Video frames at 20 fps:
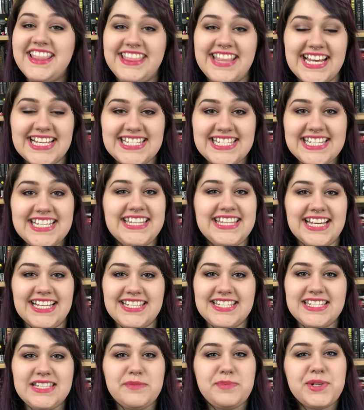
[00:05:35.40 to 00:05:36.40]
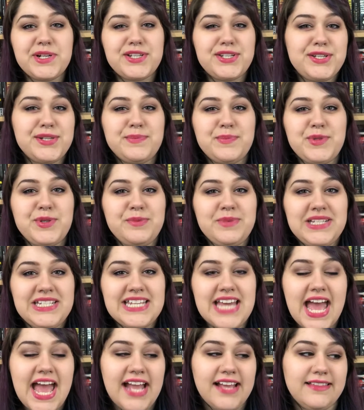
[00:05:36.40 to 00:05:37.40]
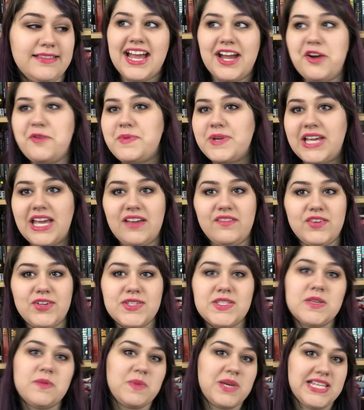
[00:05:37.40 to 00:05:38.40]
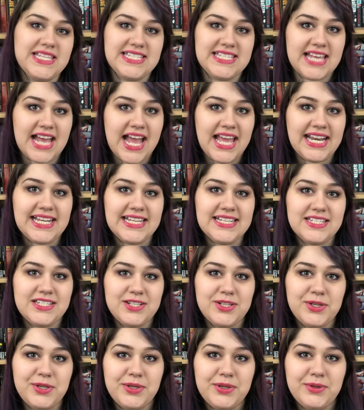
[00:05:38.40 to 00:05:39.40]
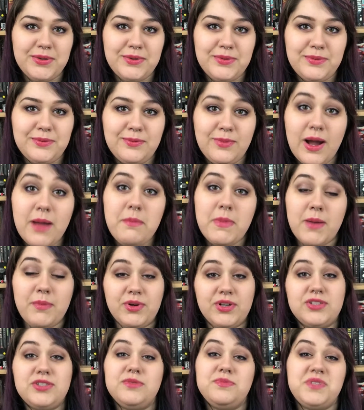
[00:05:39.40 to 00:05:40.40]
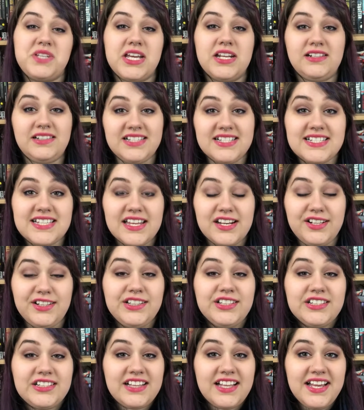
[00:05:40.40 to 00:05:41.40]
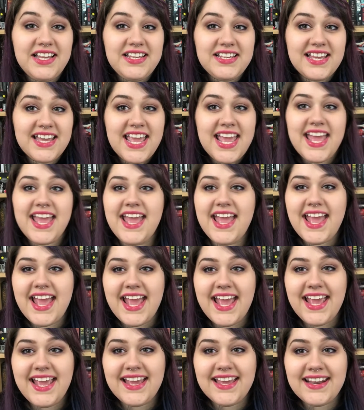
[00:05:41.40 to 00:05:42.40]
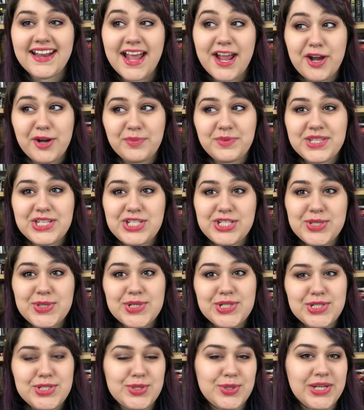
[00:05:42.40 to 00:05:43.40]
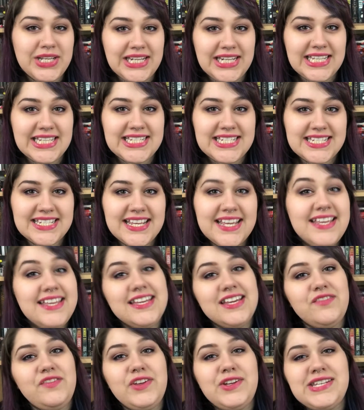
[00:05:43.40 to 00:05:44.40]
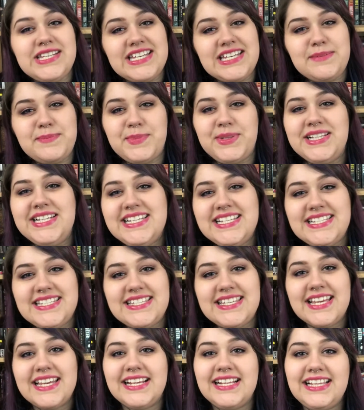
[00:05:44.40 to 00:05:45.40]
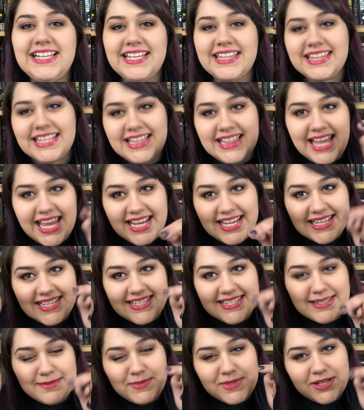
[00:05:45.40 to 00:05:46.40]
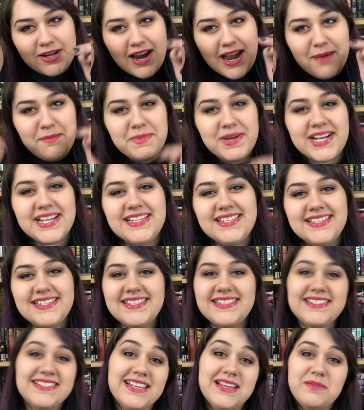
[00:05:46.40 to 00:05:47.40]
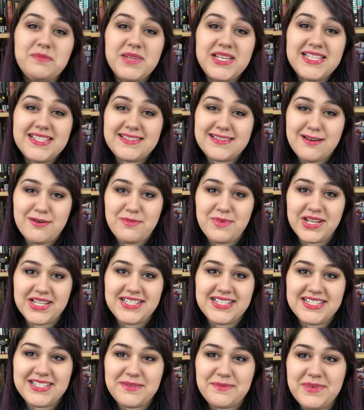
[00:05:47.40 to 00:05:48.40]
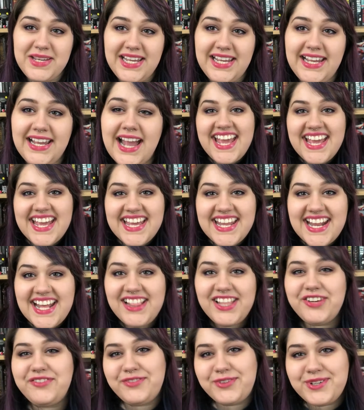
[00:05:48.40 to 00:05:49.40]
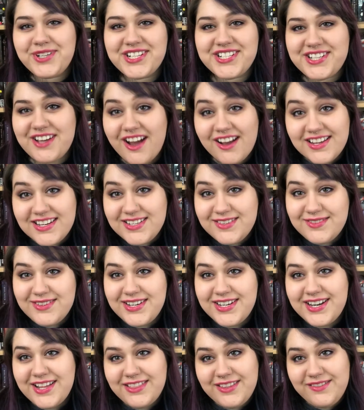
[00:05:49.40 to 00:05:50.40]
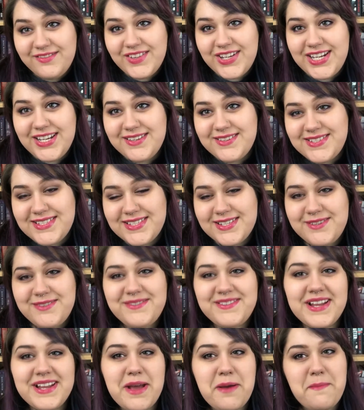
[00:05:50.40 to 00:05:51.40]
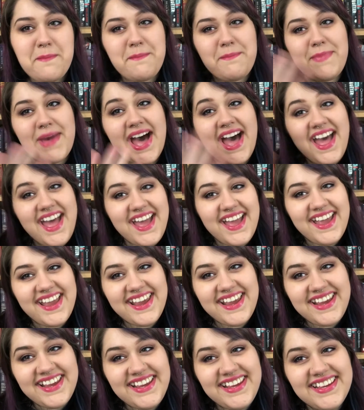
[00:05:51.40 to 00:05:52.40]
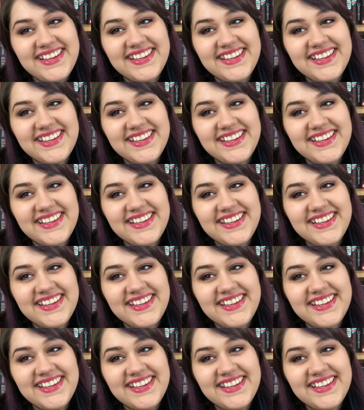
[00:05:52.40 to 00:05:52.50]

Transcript: that's it. That's the Booktube Newbie Tag. I hope it gave you some insight into what my Booktube channel is gonna look like, and I hope that you enjoyed it. If you did, please click the like and subscribe buttons. It means so much to me, and I look forward to talking to you in another video soon. Bye!